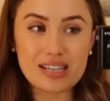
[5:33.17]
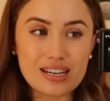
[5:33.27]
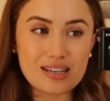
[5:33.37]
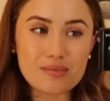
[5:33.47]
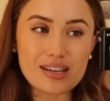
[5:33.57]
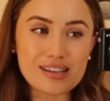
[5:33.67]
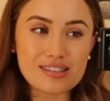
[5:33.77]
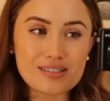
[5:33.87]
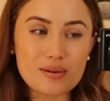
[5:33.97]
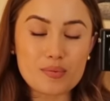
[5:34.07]
denim
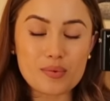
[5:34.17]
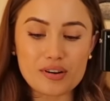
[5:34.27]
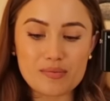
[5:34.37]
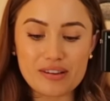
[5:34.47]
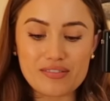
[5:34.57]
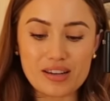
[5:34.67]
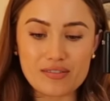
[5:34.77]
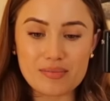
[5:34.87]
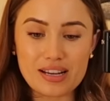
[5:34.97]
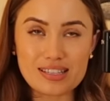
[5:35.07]
is one of my
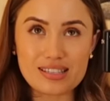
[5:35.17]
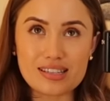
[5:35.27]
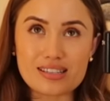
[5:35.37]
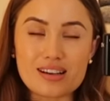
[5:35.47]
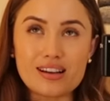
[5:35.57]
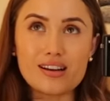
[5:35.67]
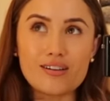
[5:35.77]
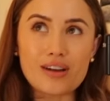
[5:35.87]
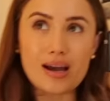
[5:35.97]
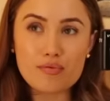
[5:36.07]
favorite places. I
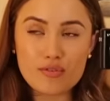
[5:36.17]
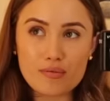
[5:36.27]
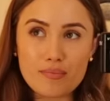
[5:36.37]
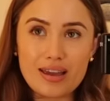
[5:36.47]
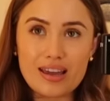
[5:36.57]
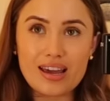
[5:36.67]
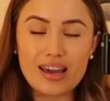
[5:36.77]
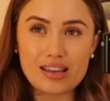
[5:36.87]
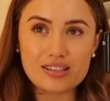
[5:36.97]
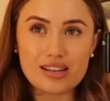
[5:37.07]
love Abercrombie,
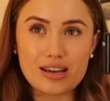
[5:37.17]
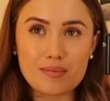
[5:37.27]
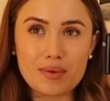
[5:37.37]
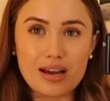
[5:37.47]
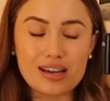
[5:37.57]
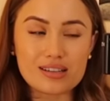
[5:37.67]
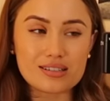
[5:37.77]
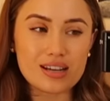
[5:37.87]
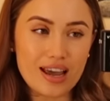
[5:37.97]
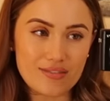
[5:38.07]
H&M,
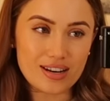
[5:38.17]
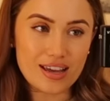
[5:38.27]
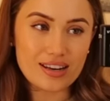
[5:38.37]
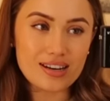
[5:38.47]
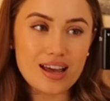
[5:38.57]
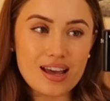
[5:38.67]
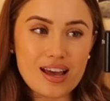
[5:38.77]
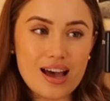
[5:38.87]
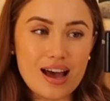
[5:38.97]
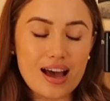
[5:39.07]
and Everlane.
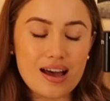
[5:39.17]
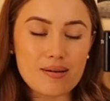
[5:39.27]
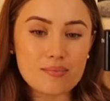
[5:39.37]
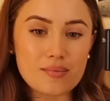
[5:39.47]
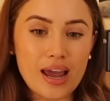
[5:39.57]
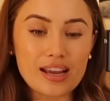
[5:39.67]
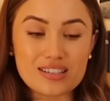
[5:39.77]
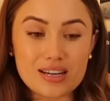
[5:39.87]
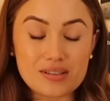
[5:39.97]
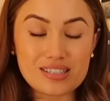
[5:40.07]

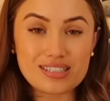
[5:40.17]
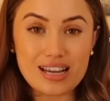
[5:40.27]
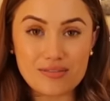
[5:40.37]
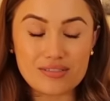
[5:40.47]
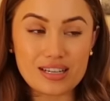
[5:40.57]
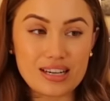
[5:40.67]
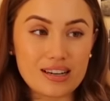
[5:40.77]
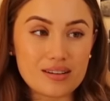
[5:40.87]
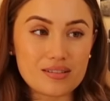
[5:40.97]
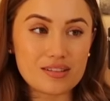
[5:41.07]
H&M is
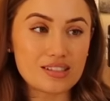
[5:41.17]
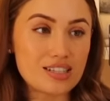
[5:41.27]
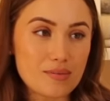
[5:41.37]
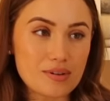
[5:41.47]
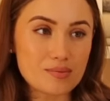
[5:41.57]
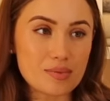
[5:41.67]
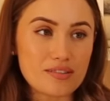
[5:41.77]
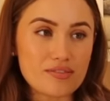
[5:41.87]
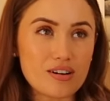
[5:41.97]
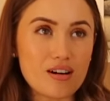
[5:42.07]
definitely the cheapest
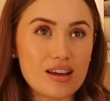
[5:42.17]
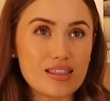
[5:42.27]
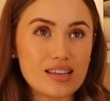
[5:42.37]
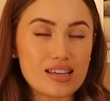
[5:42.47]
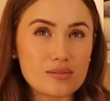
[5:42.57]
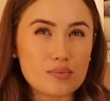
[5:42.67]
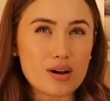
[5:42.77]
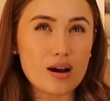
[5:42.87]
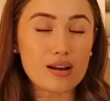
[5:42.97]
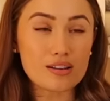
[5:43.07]
by far. These
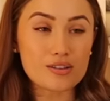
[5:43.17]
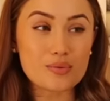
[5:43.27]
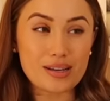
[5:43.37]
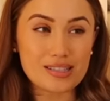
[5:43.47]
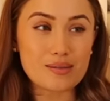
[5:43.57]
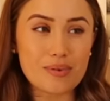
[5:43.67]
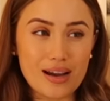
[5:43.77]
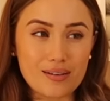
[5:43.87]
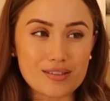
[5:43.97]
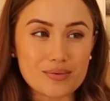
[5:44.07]
were under
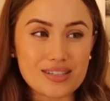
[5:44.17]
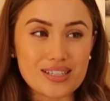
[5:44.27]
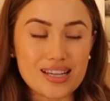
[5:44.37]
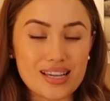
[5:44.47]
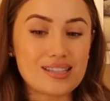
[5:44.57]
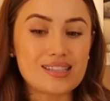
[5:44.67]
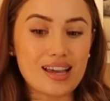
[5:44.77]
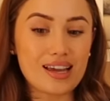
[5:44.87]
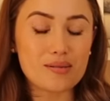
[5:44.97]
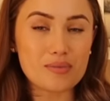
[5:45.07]
£20, which is
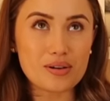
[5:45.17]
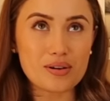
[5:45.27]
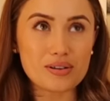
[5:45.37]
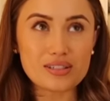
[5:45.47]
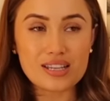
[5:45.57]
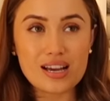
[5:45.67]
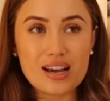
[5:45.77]
insane, because